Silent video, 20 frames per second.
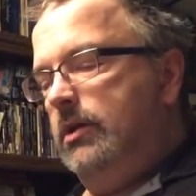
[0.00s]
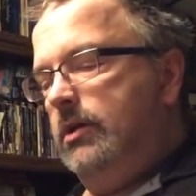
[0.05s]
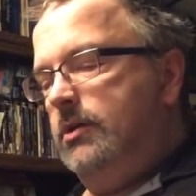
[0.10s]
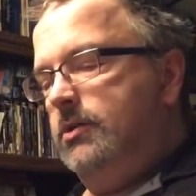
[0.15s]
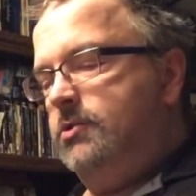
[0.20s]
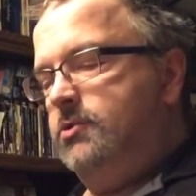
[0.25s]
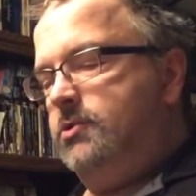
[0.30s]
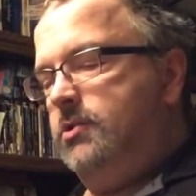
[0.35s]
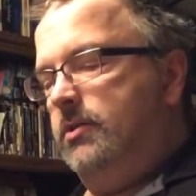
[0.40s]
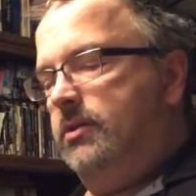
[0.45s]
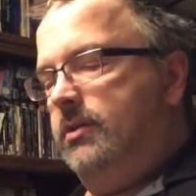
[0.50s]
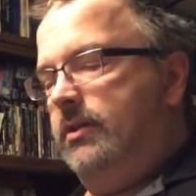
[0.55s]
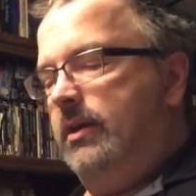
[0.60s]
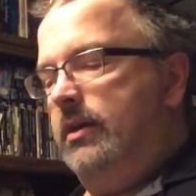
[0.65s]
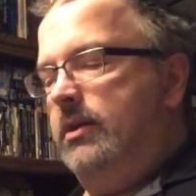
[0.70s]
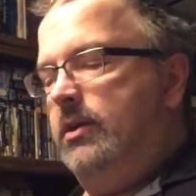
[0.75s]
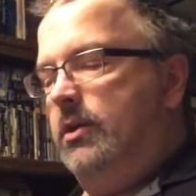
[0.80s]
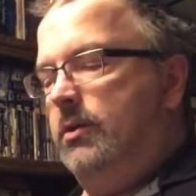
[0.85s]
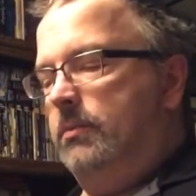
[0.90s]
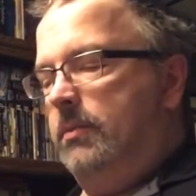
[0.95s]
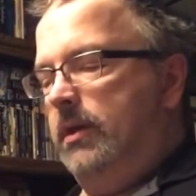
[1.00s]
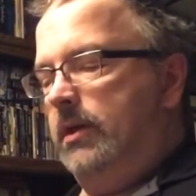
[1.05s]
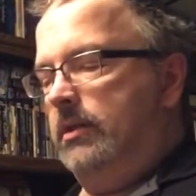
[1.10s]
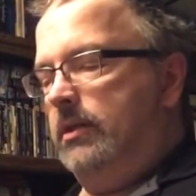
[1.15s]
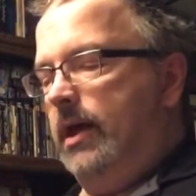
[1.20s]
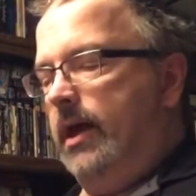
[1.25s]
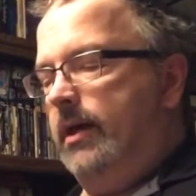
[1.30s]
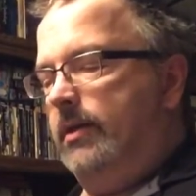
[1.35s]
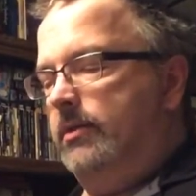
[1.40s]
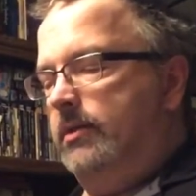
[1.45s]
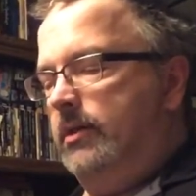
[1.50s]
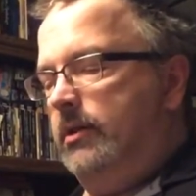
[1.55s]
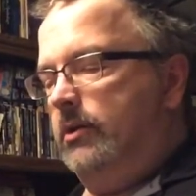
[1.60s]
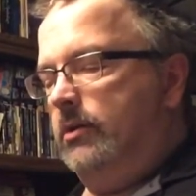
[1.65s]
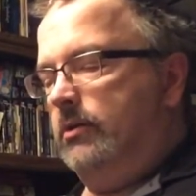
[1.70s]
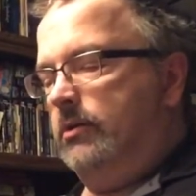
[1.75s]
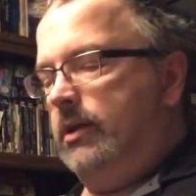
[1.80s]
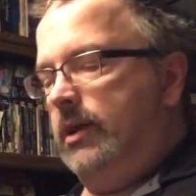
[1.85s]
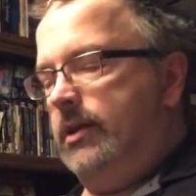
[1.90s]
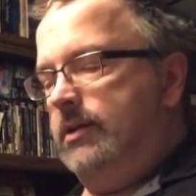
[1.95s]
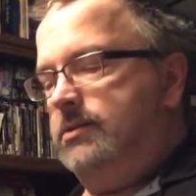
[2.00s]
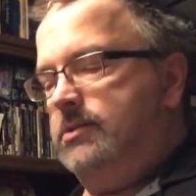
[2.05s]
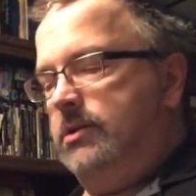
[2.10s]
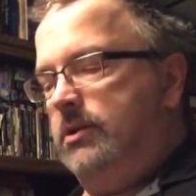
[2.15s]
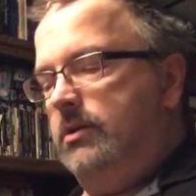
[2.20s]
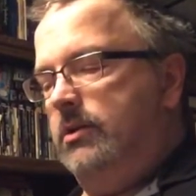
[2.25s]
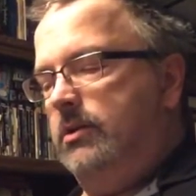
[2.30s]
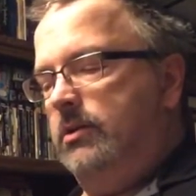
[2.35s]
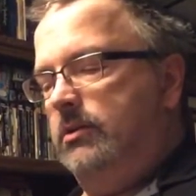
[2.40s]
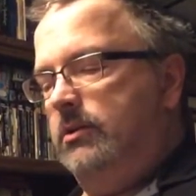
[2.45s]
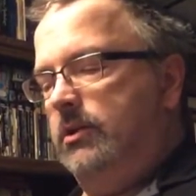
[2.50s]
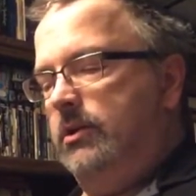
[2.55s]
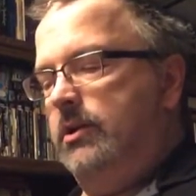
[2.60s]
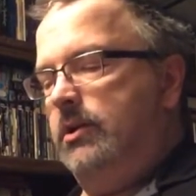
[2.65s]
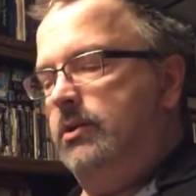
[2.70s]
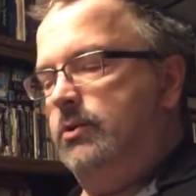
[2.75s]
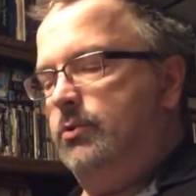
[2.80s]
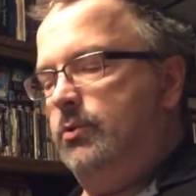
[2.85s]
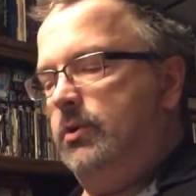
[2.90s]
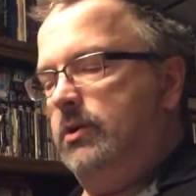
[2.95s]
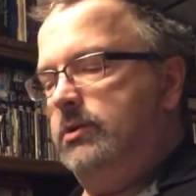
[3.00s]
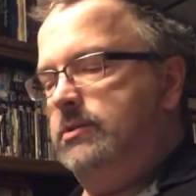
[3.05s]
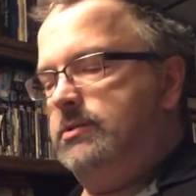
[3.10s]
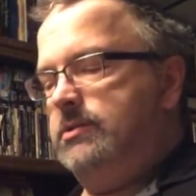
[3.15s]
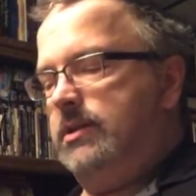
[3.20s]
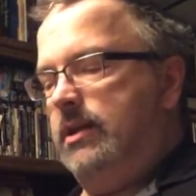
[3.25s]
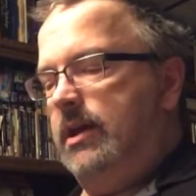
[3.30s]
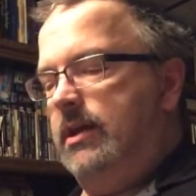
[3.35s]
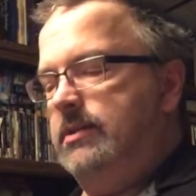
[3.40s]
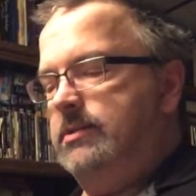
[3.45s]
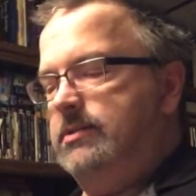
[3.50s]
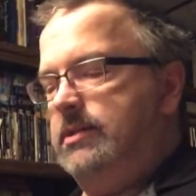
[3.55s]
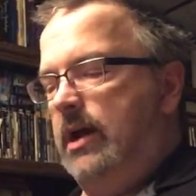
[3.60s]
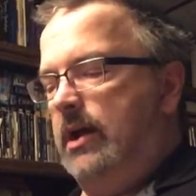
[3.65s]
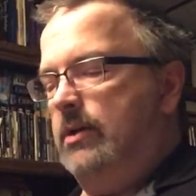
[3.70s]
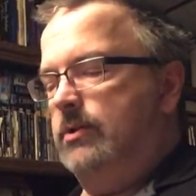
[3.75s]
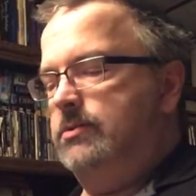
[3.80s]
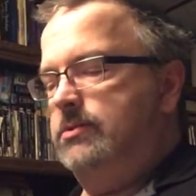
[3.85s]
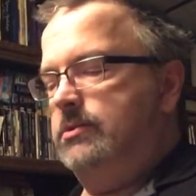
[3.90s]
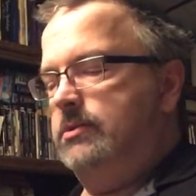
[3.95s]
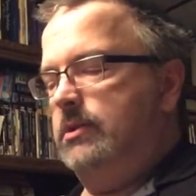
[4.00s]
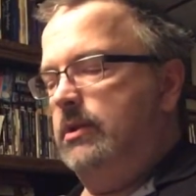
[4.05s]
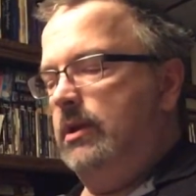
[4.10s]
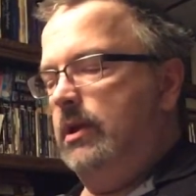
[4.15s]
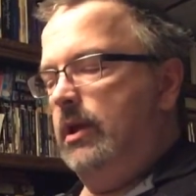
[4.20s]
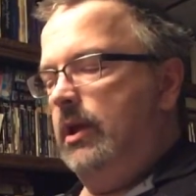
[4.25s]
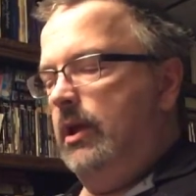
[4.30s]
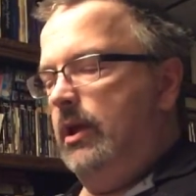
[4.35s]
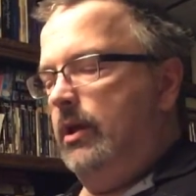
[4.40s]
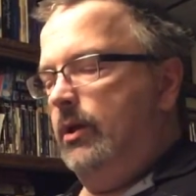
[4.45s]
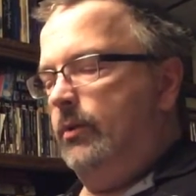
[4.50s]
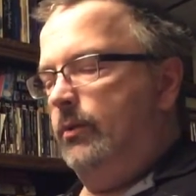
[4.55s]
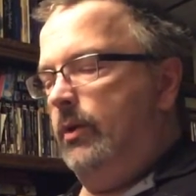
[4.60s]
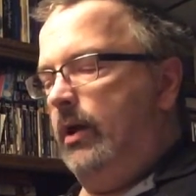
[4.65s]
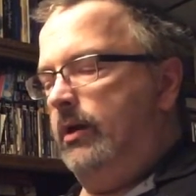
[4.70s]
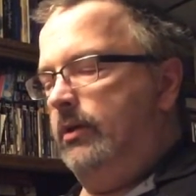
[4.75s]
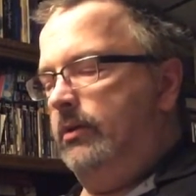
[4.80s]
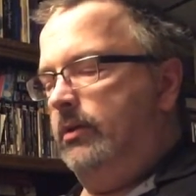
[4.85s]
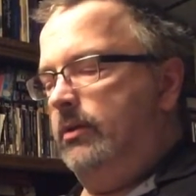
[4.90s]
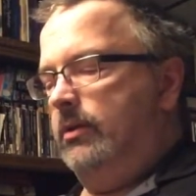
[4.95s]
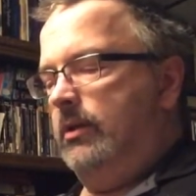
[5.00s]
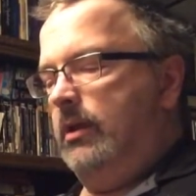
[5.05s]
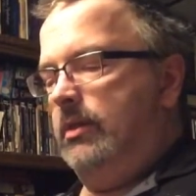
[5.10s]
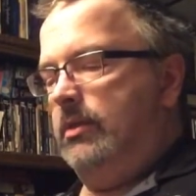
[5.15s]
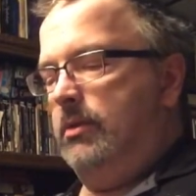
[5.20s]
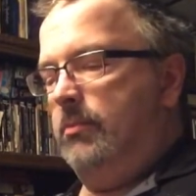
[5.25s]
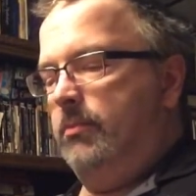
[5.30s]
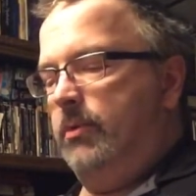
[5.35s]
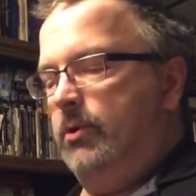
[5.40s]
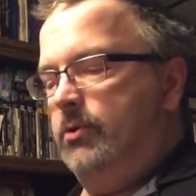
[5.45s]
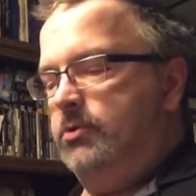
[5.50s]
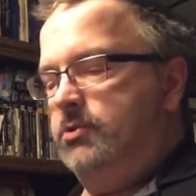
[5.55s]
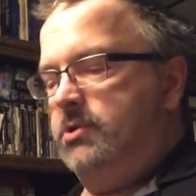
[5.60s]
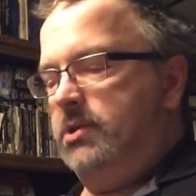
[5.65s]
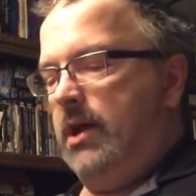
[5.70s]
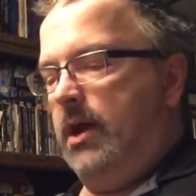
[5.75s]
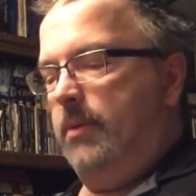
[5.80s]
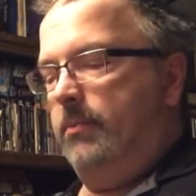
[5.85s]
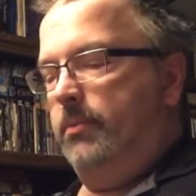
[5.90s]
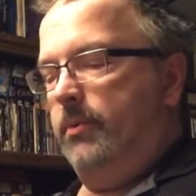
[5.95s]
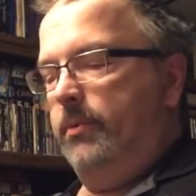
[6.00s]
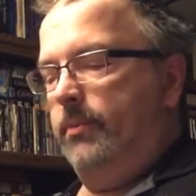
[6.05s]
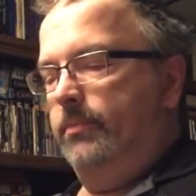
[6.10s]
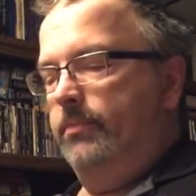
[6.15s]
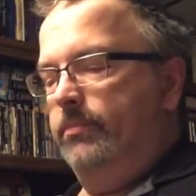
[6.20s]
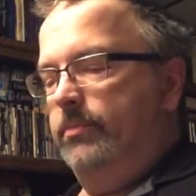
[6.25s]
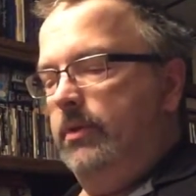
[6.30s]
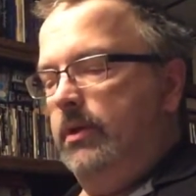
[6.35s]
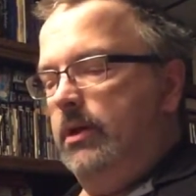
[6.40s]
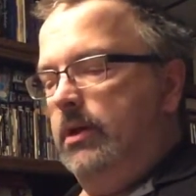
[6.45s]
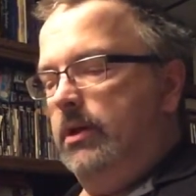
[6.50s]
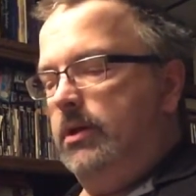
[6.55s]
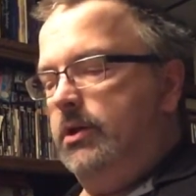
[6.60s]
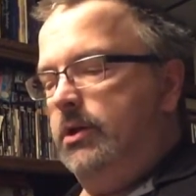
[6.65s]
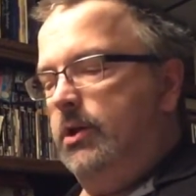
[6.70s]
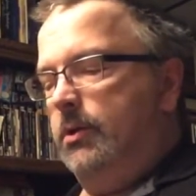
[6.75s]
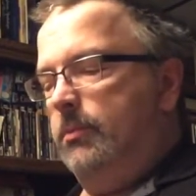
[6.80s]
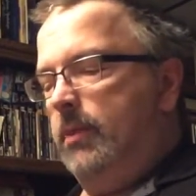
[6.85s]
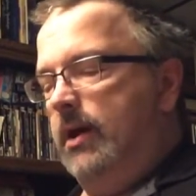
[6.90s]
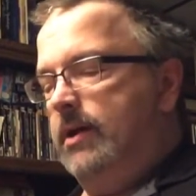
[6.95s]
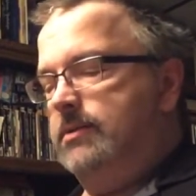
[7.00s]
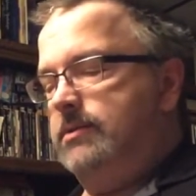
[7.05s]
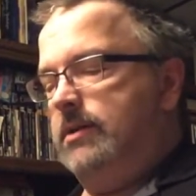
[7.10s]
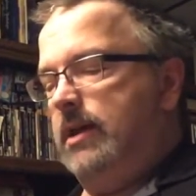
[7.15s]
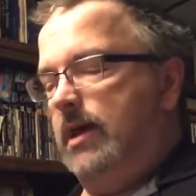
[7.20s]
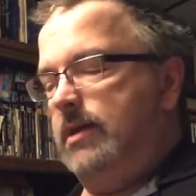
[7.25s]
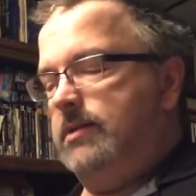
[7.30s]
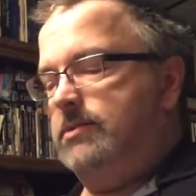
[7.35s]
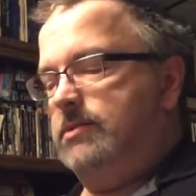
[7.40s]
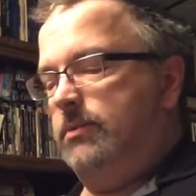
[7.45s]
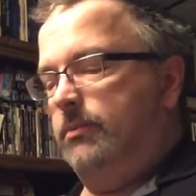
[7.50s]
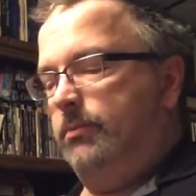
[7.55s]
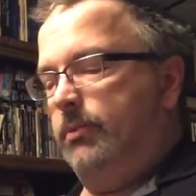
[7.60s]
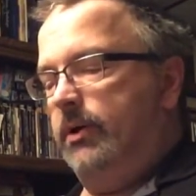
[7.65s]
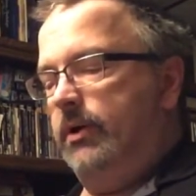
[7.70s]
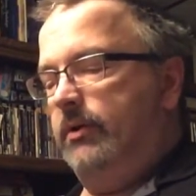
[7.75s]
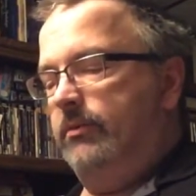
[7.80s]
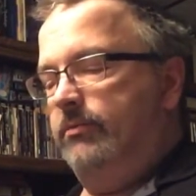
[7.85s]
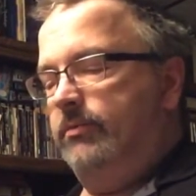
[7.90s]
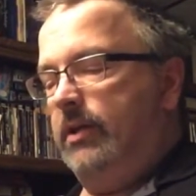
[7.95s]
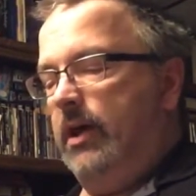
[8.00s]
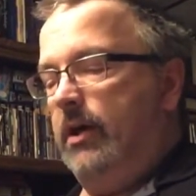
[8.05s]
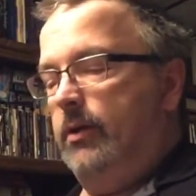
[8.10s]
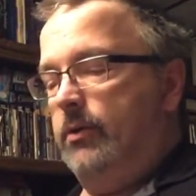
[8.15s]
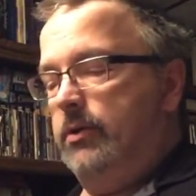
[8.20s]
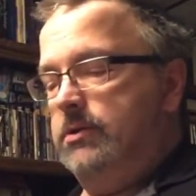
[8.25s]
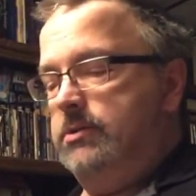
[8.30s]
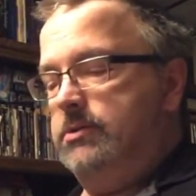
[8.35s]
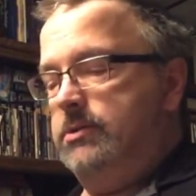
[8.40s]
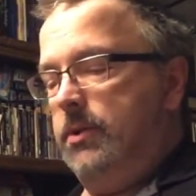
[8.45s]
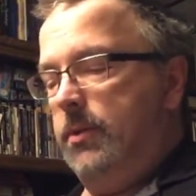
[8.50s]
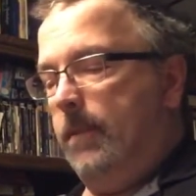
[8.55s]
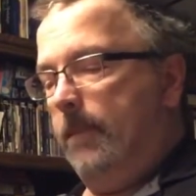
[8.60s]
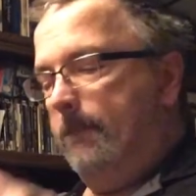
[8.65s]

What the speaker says: "Should think you'd be glad," the girl answered, looking towards Ken's house rather than the boat shop. "Your ma's got some pretty flowers.